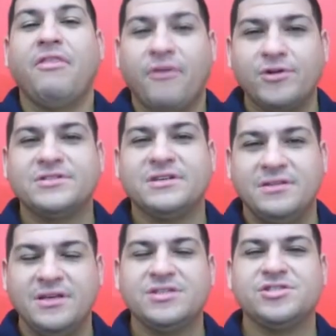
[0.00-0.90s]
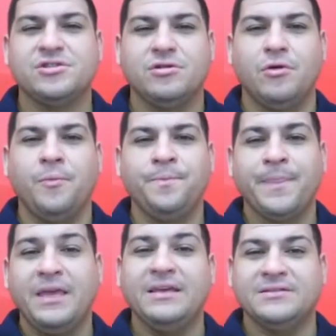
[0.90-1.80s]
third conditional
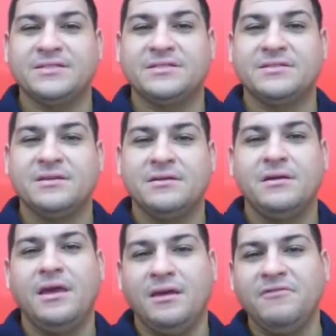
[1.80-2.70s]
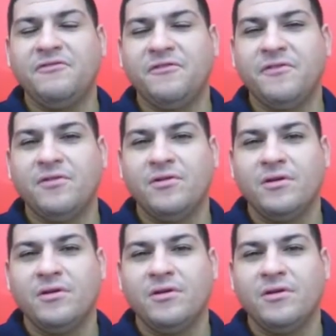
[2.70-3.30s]
is if